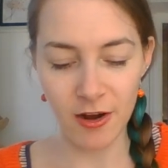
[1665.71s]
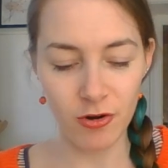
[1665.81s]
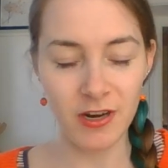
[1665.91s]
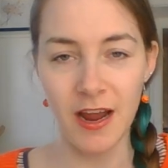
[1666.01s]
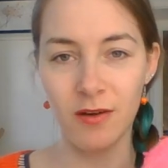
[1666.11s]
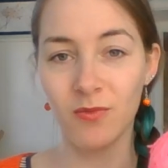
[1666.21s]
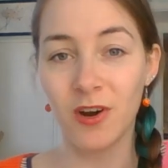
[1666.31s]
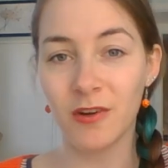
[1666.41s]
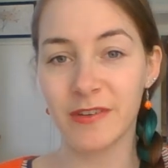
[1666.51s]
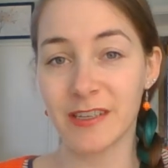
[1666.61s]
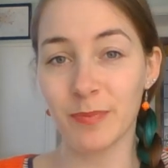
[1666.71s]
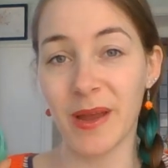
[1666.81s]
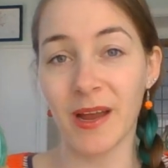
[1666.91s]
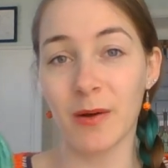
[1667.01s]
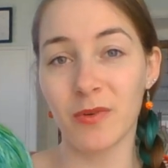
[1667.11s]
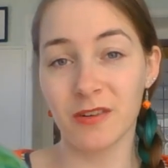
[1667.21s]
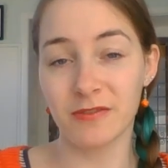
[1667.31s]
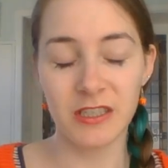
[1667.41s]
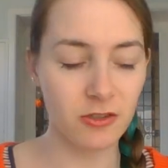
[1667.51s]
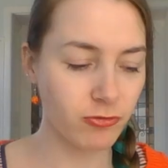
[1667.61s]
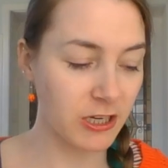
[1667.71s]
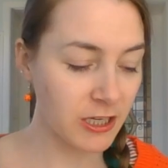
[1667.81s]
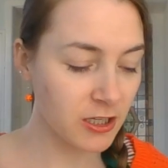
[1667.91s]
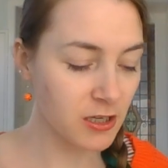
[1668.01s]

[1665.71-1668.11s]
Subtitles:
only have one of this pink and one of this green.